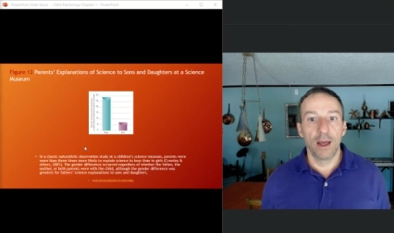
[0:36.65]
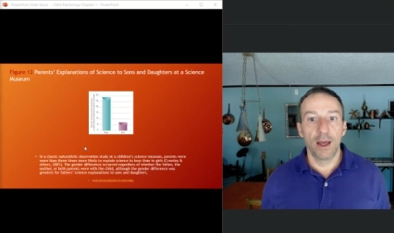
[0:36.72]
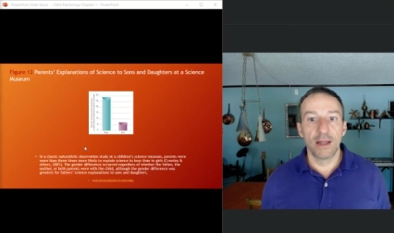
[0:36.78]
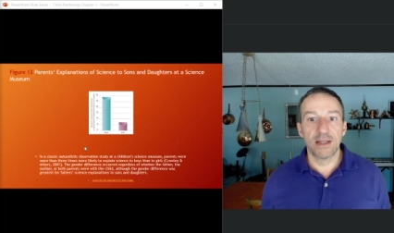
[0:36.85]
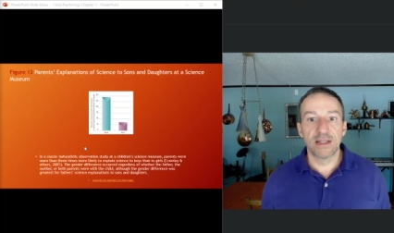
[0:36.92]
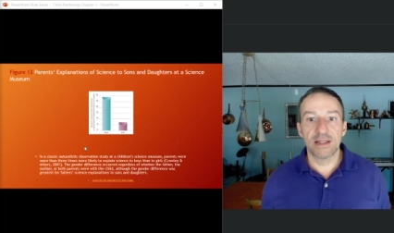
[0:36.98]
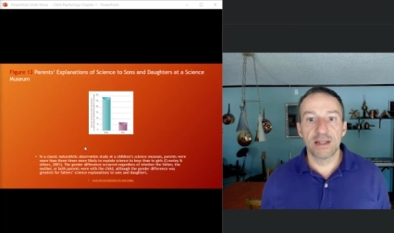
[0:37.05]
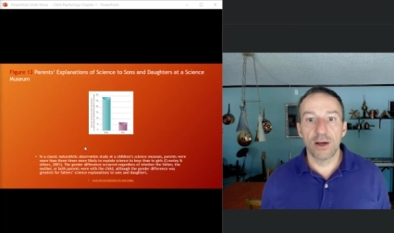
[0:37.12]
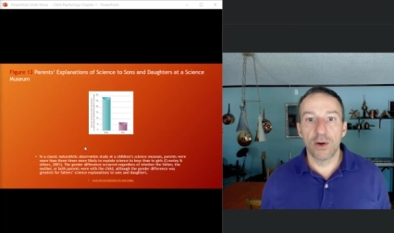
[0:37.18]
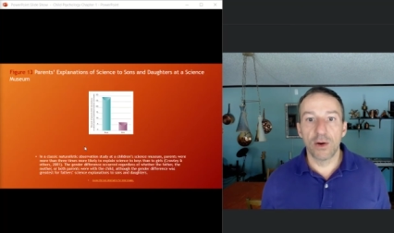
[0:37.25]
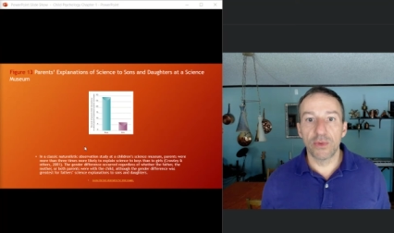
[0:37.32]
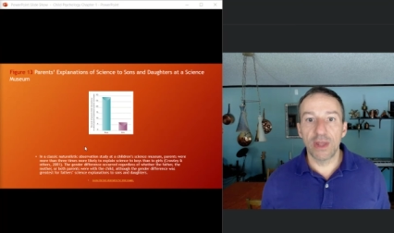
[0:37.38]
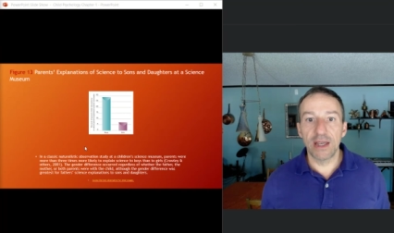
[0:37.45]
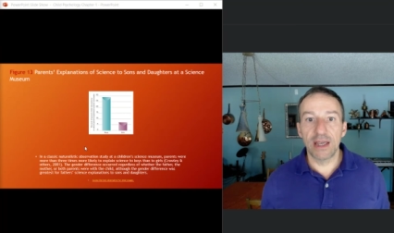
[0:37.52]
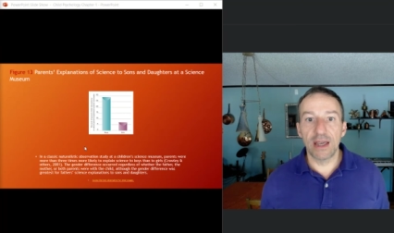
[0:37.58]
And so
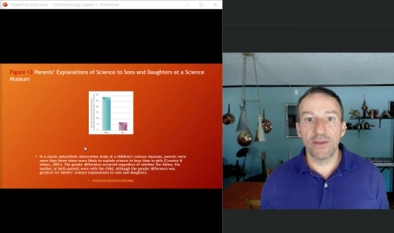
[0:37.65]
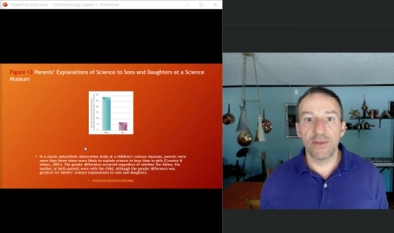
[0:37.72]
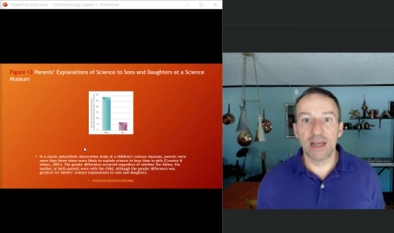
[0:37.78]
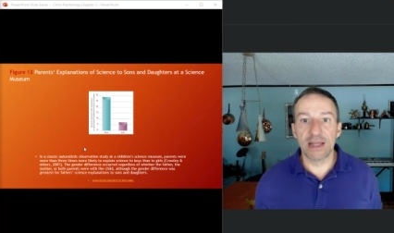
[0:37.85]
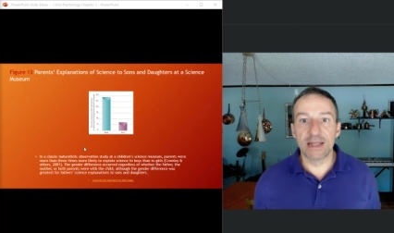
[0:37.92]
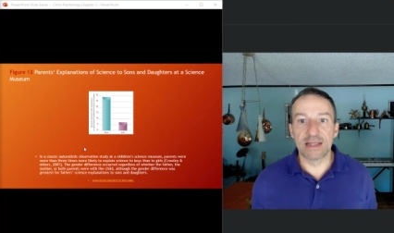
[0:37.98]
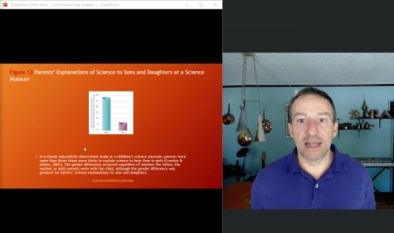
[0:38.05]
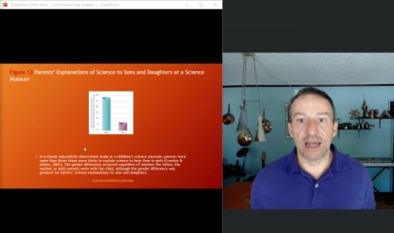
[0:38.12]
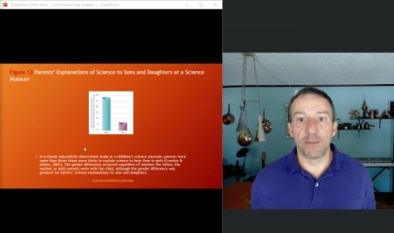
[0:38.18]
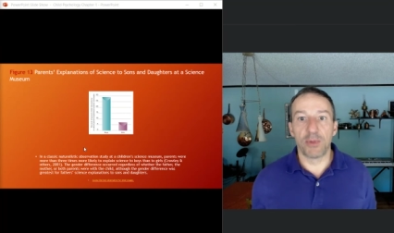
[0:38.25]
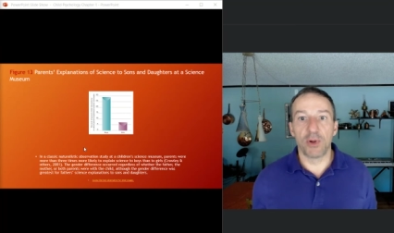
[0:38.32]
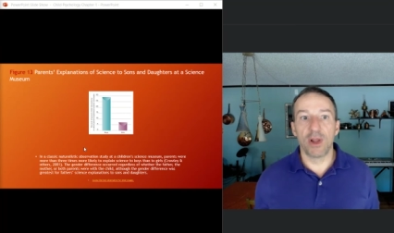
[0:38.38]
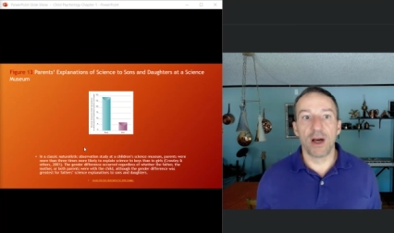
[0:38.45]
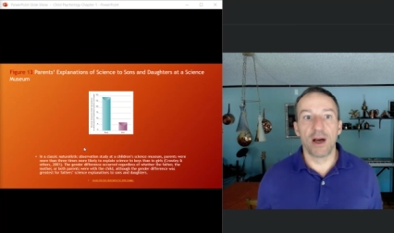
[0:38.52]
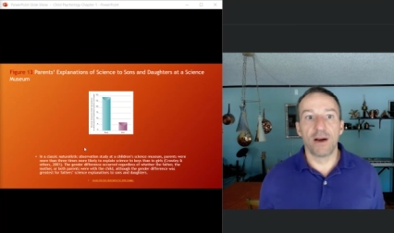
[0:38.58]
they give an
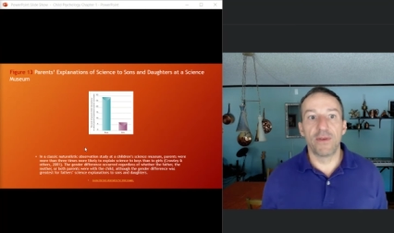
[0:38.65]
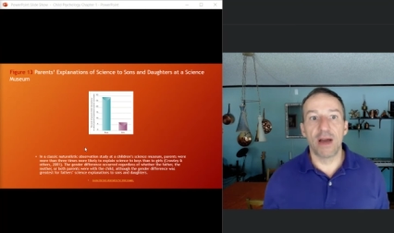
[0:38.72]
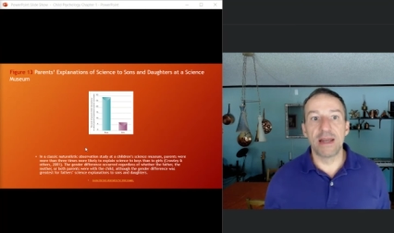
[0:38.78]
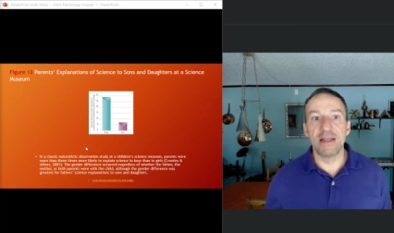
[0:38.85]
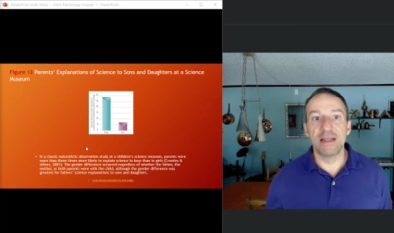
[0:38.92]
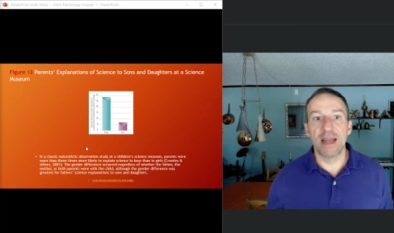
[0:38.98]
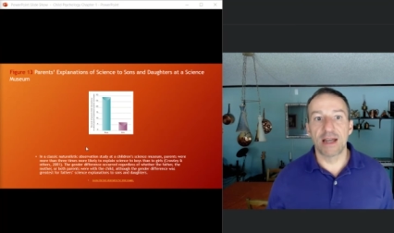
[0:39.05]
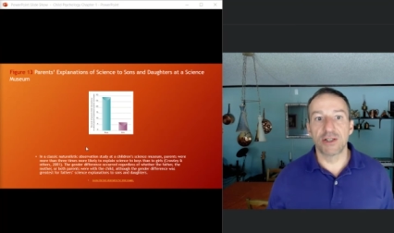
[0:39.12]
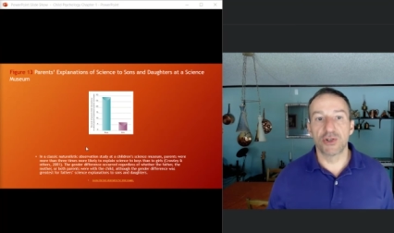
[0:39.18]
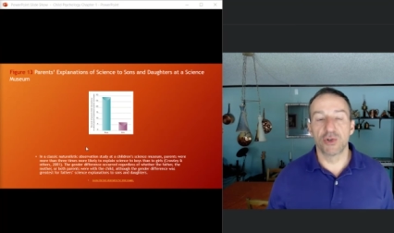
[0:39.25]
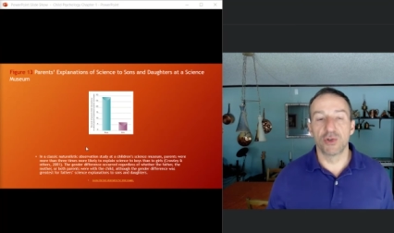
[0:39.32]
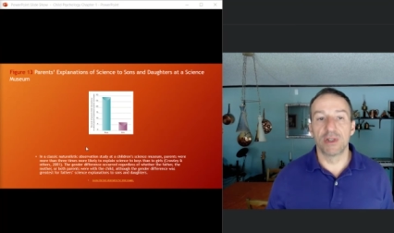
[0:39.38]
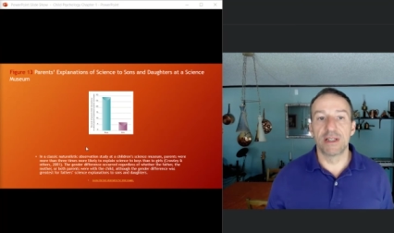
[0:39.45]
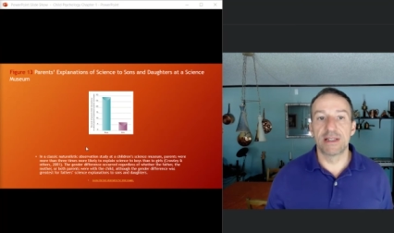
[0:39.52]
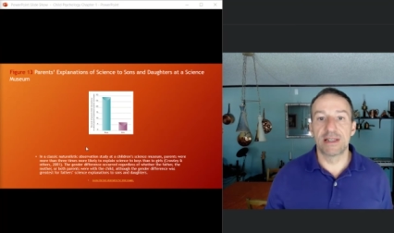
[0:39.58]
example of a
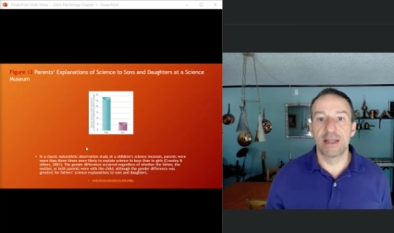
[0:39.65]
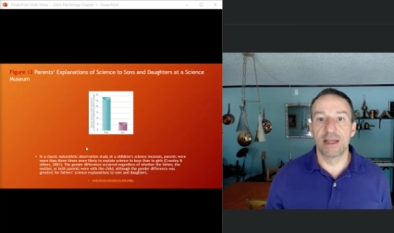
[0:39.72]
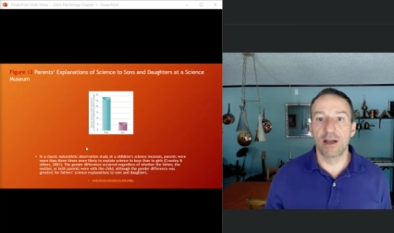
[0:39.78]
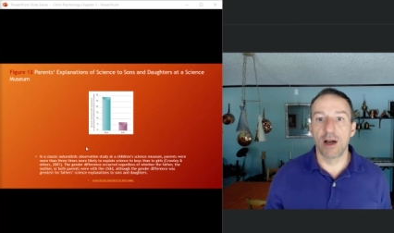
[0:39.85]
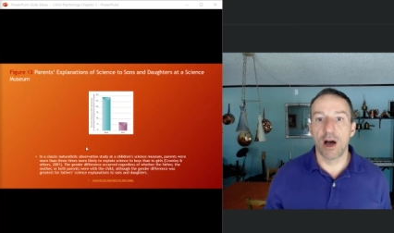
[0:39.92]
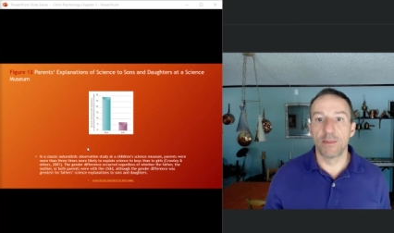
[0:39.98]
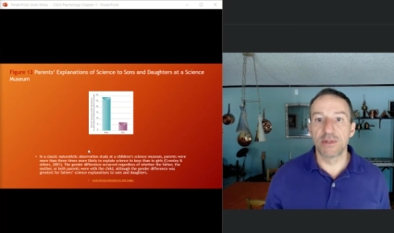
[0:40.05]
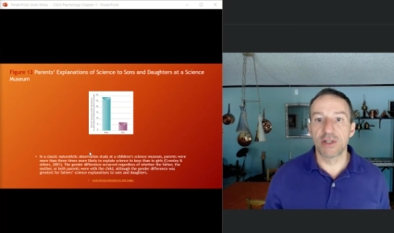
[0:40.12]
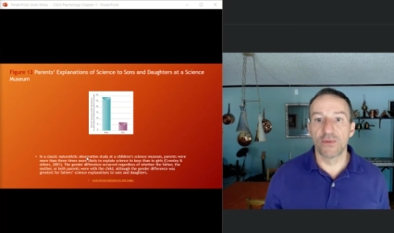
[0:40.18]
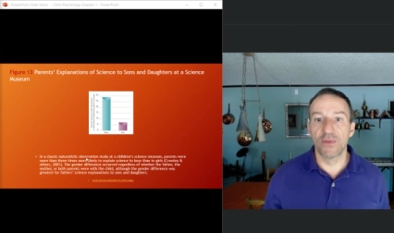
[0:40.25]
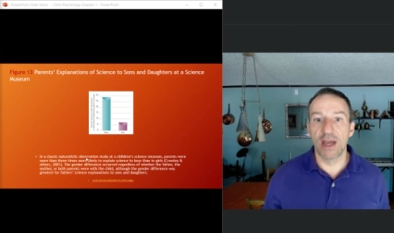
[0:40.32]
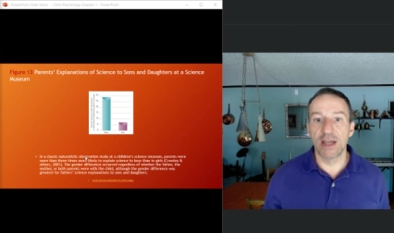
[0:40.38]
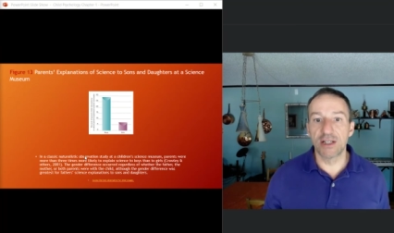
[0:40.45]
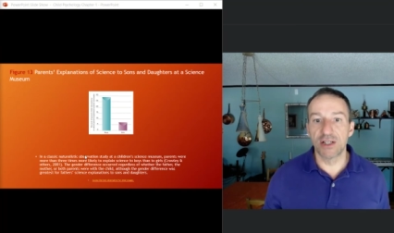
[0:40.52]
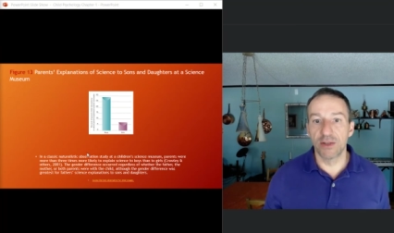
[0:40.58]
naturalistic
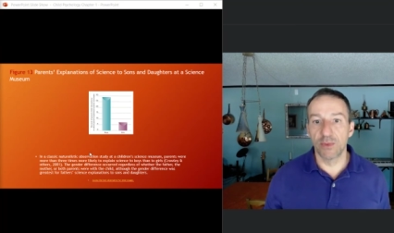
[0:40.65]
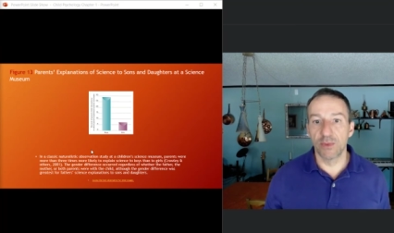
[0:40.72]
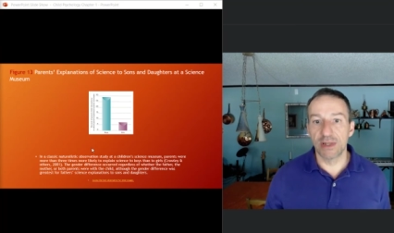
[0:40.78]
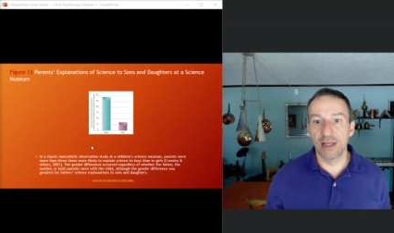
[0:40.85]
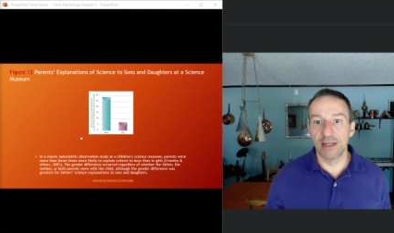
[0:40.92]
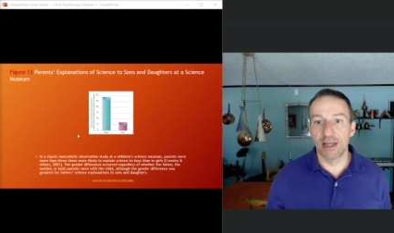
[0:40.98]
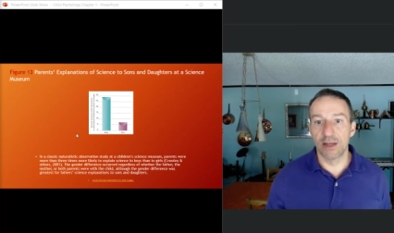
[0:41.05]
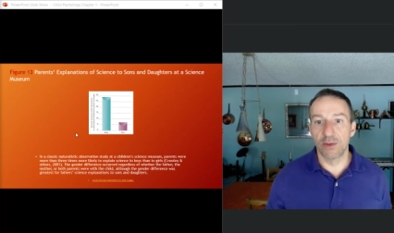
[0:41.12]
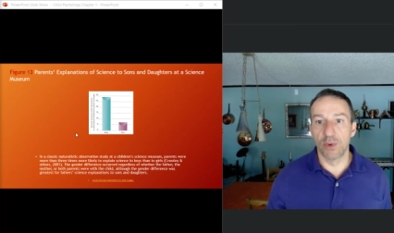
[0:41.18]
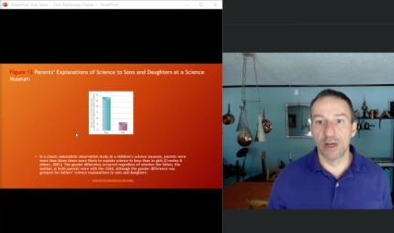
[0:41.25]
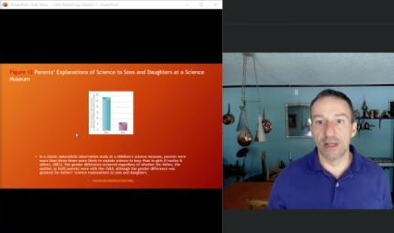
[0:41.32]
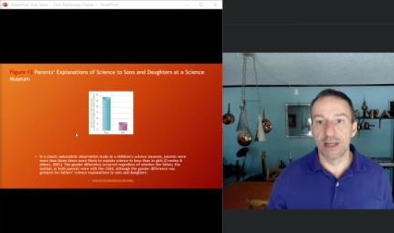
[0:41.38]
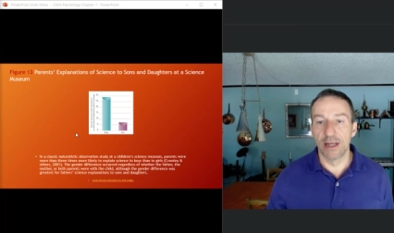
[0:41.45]
observation. What they did was